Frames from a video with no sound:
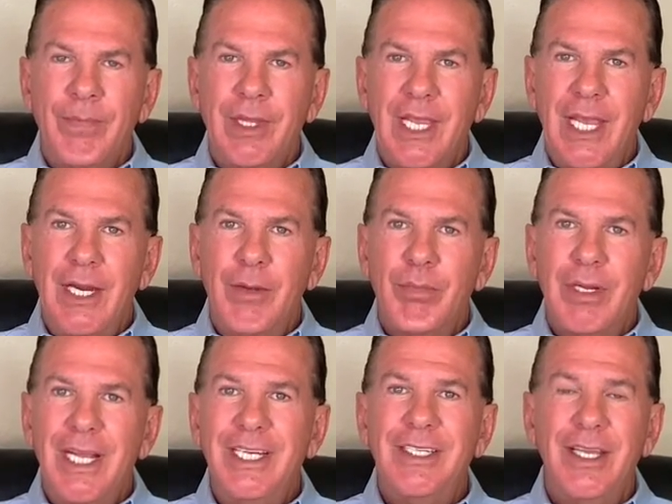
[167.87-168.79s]
in a
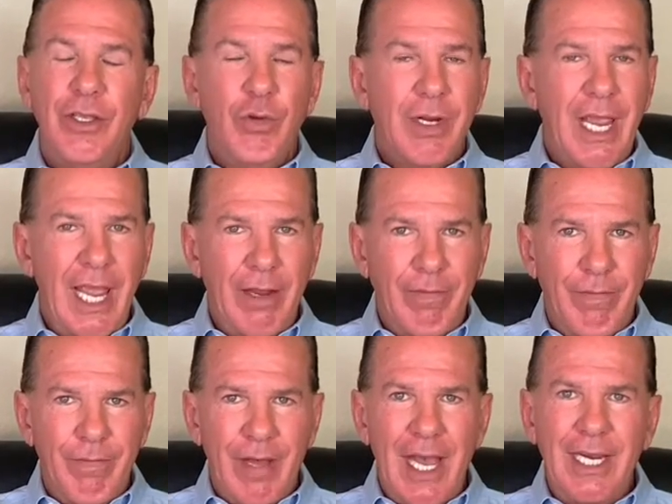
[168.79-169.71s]
place that you can't
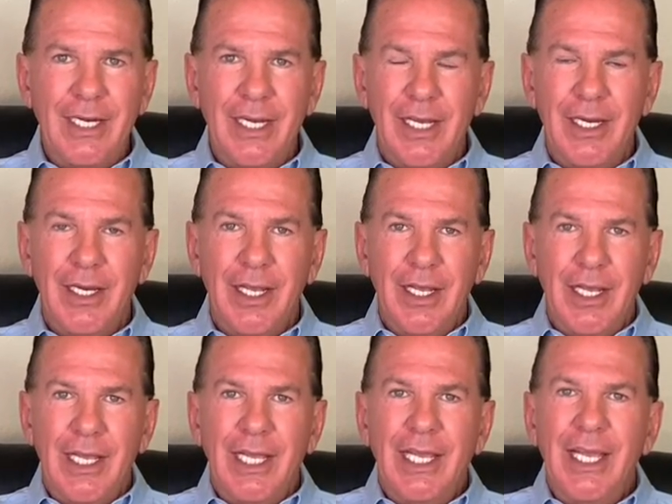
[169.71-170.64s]
find it,
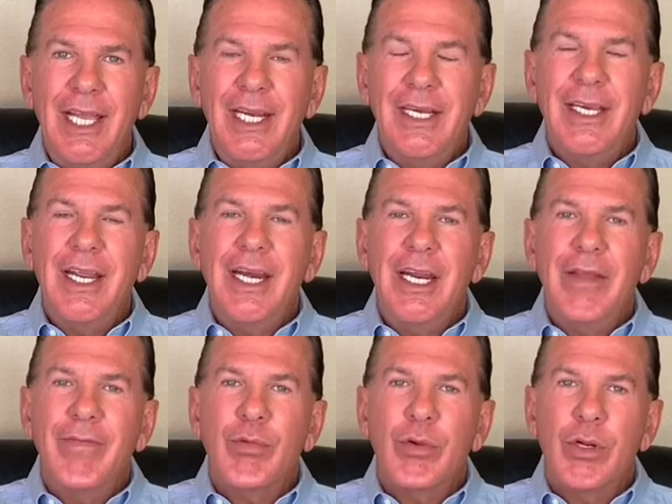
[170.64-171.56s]
it didn't
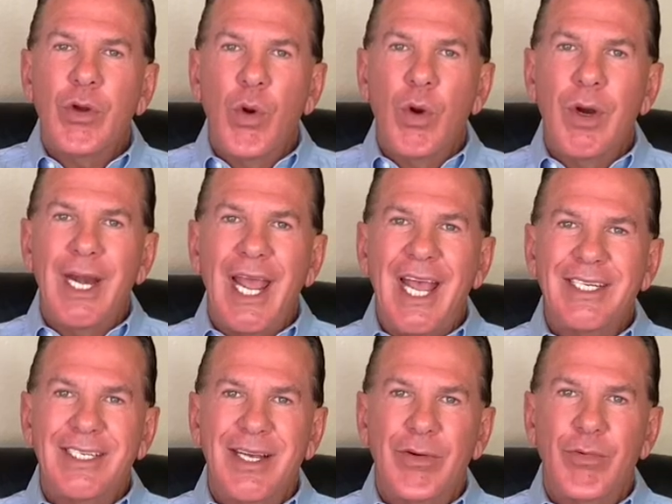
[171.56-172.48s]
even record
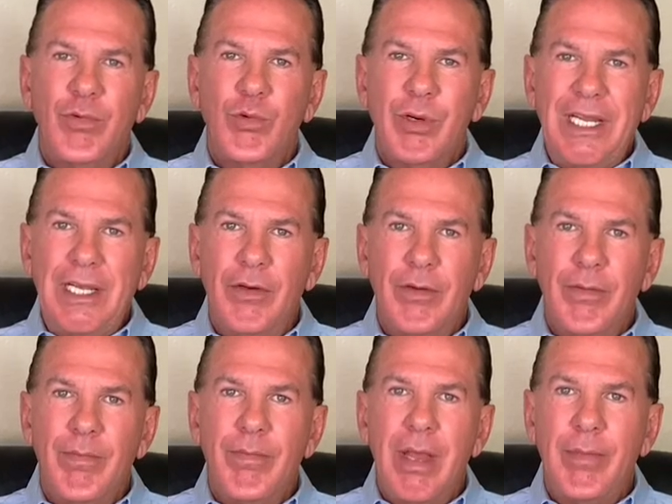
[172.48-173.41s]
as a real
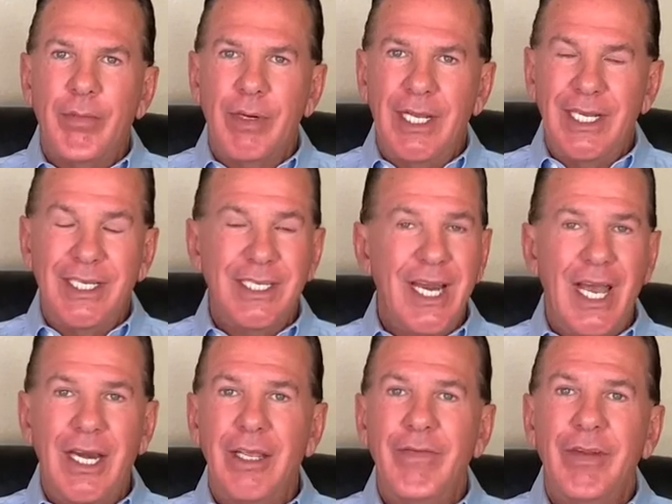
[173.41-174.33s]
memory. It's
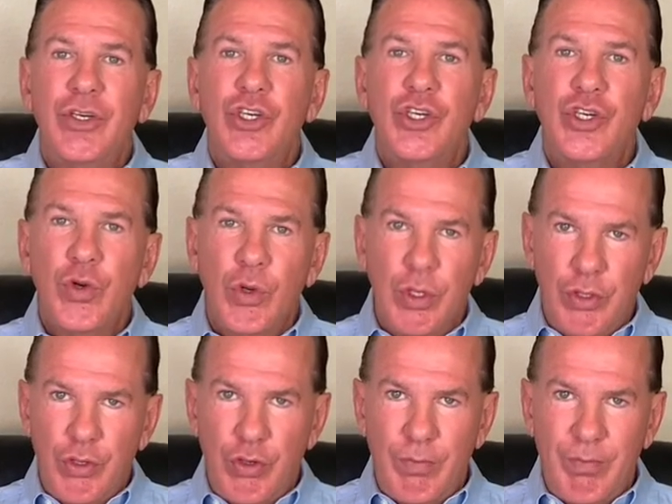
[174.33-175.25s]
not even
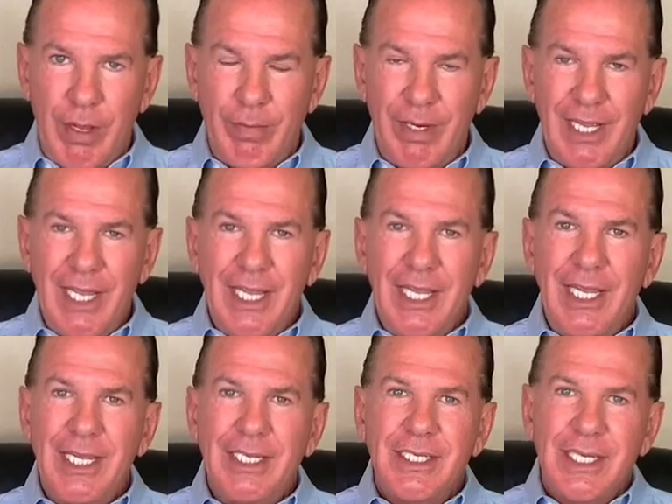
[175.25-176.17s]
short-term memory.
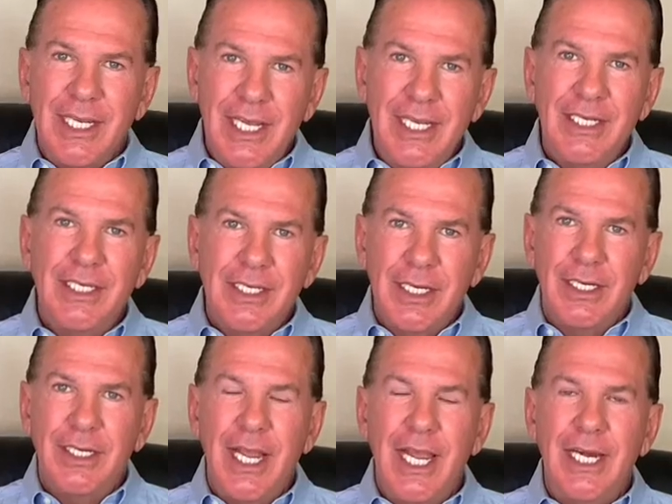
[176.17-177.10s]
It's
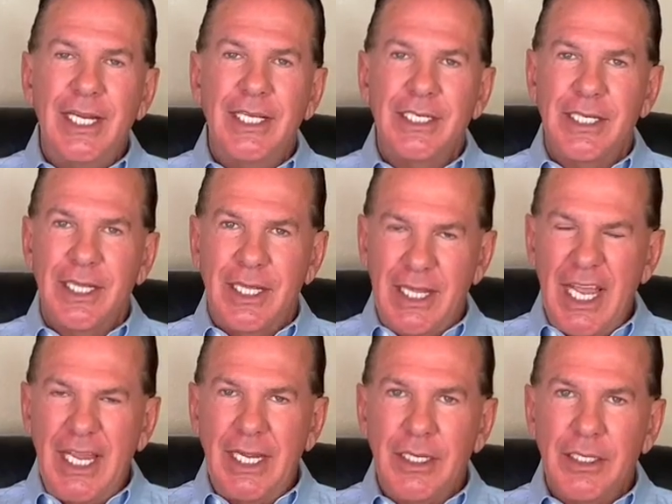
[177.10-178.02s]
instantaneous
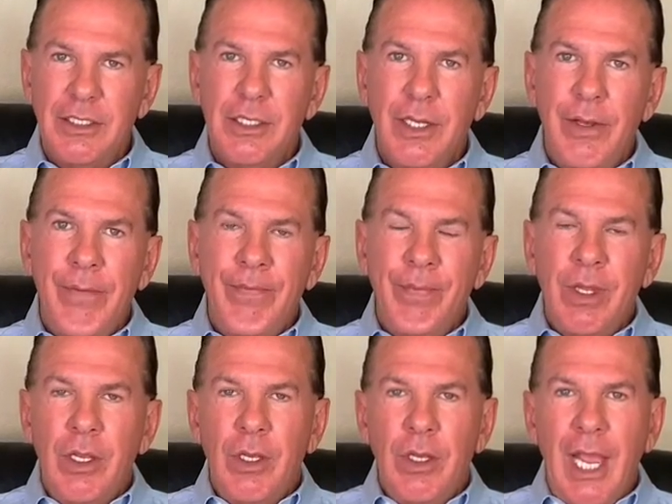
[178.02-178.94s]
things.
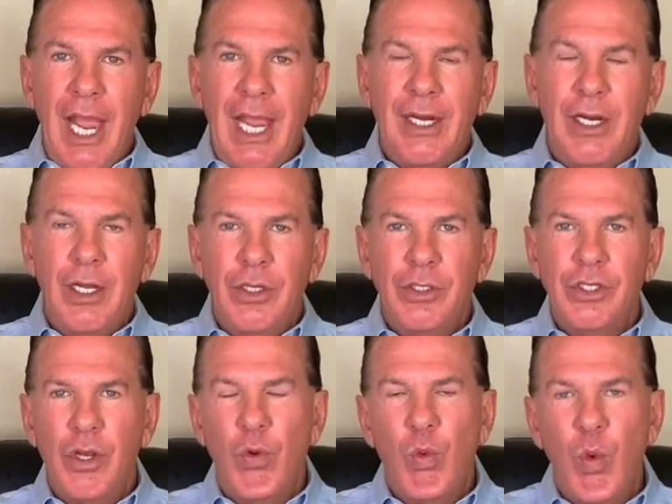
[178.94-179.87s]
And
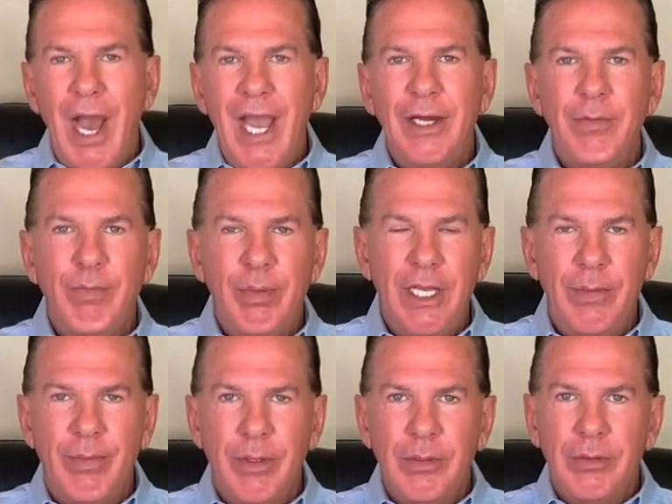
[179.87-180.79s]
so why do
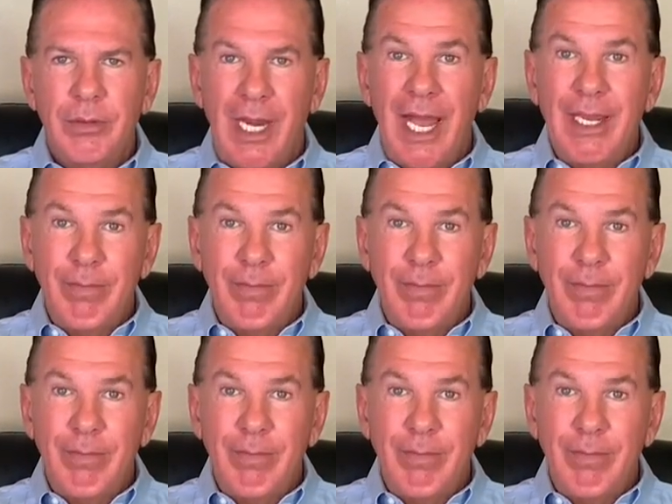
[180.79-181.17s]
people like